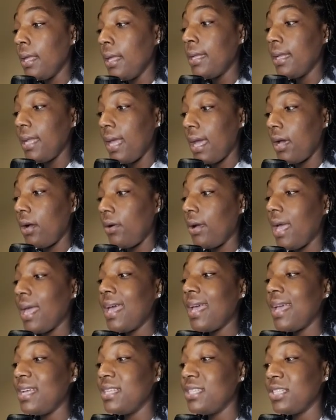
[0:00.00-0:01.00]
Now,
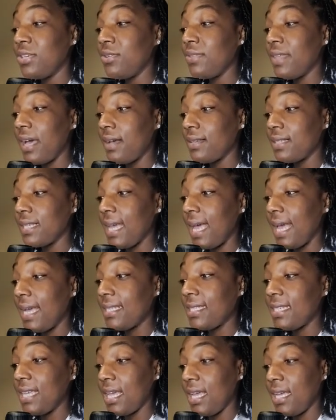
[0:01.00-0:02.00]
in
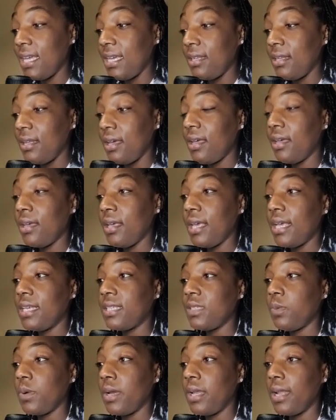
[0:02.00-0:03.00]
2018 is
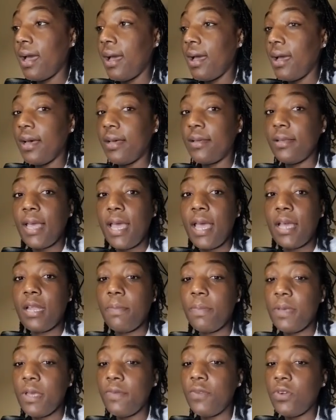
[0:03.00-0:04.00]
when I had a
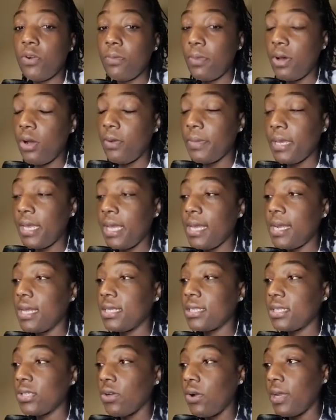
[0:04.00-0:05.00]
pivotal moment and I
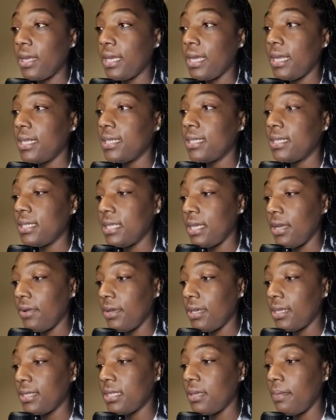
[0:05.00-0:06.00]
started getting
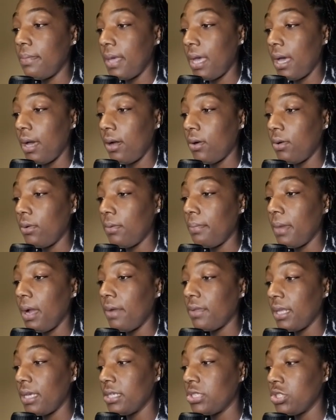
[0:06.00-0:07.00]
serious about my
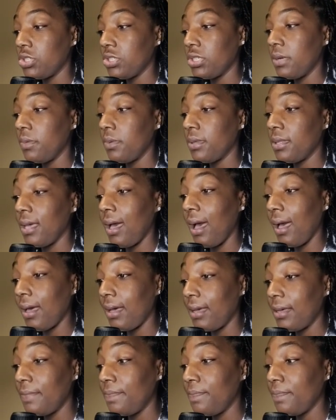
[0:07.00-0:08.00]
relationship with
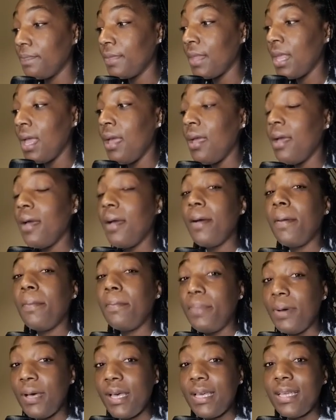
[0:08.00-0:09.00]
God.
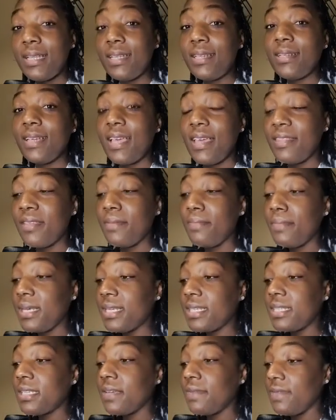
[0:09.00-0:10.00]
But in the
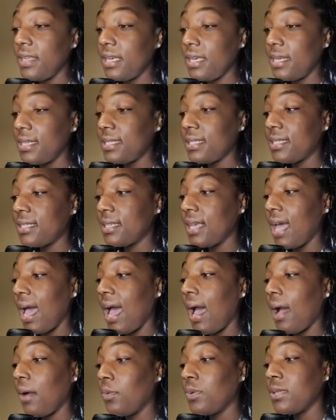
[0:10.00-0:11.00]
midst of this,
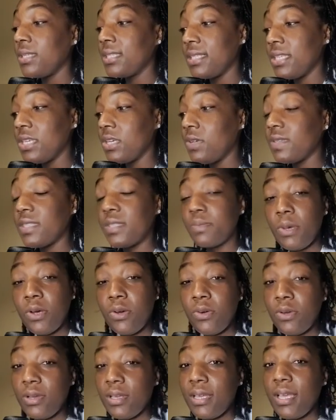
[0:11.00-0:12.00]
I would still
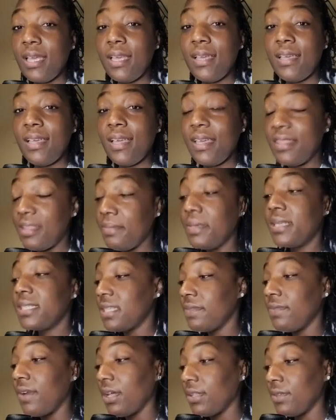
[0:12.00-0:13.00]
smoke in the midst
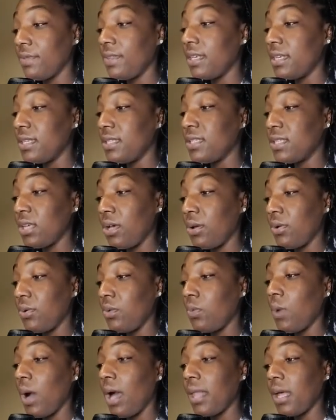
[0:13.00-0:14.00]
of all of this. So
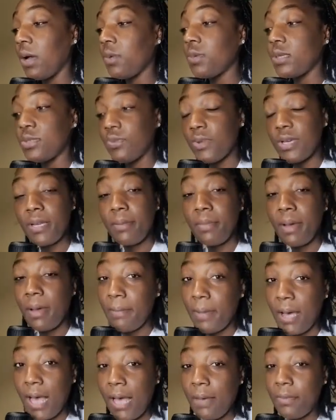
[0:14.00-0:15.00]
while I was reading my
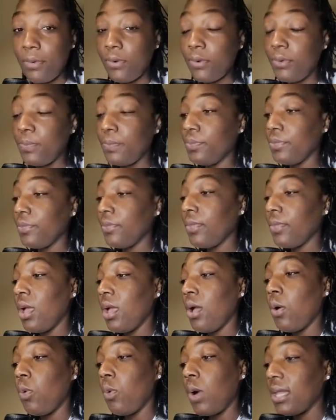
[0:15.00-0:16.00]
Bible,
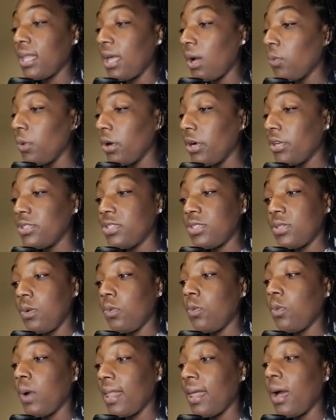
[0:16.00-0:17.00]
while I
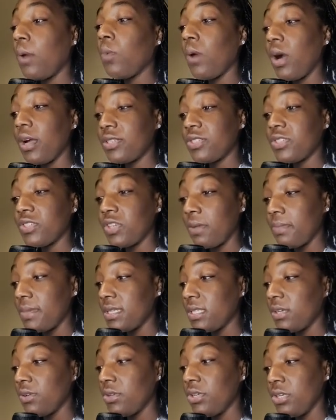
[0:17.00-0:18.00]
watched sermons
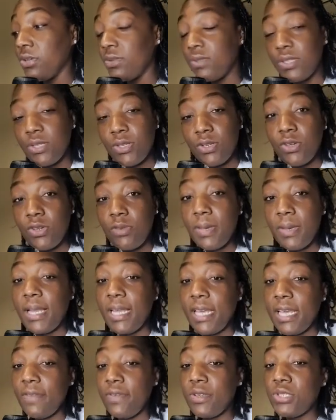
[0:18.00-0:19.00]
on YouTube, and
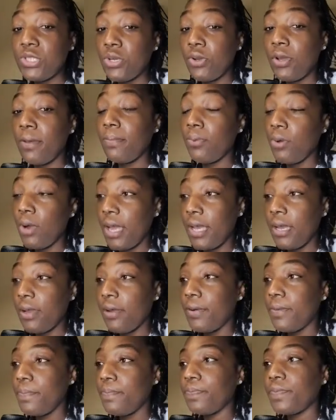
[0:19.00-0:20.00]
even during
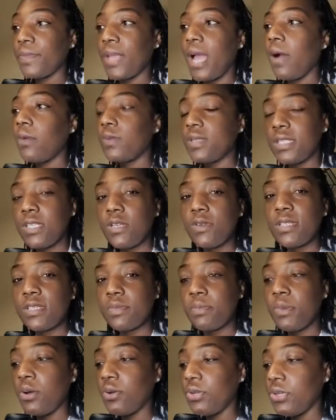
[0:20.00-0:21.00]
prayer, I would still
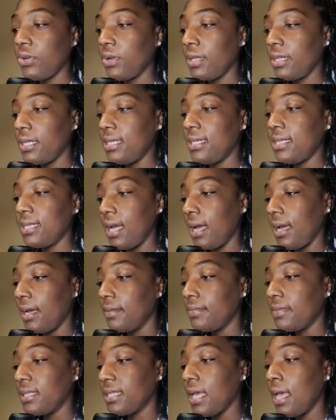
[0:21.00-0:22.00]
smoke during these
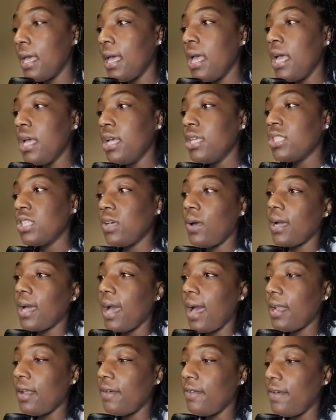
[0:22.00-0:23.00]
times. So I
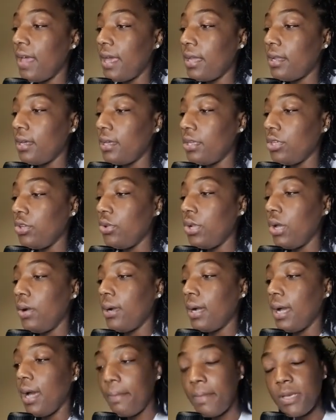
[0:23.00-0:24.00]
kind of had a,
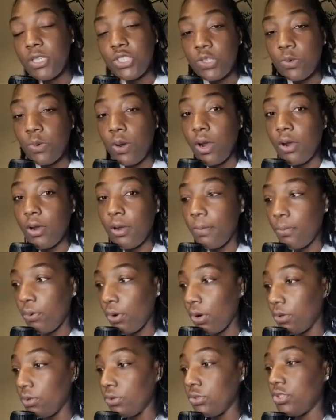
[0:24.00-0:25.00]
come as you are
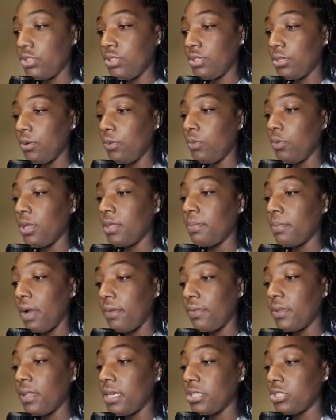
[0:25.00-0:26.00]
approach with my
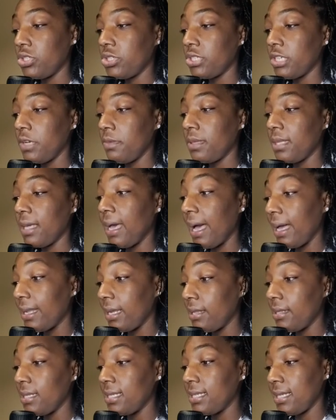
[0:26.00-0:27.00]
relationship with God
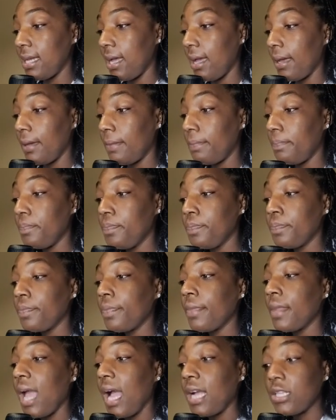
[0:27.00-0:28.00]
at this time.
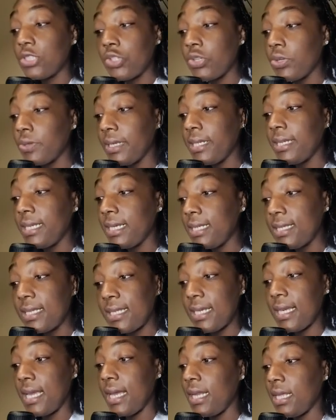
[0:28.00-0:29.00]
I truly didn't
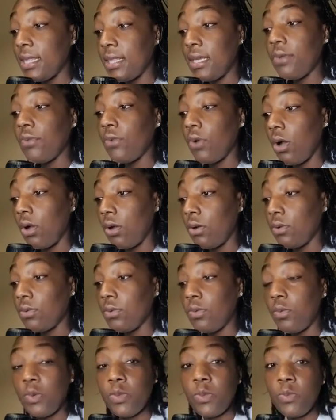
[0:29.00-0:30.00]
see anything wrong
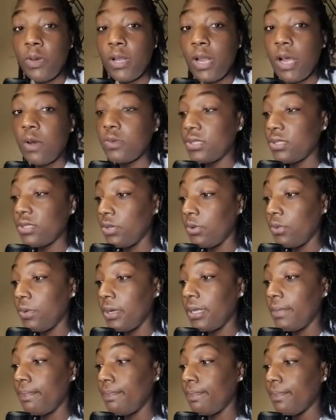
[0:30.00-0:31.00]
with what I was
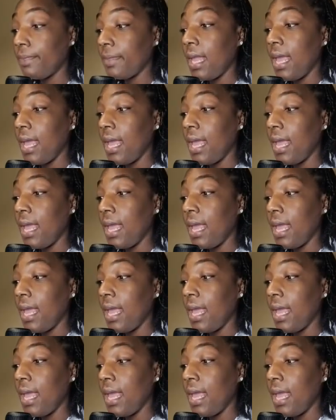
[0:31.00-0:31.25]
doing.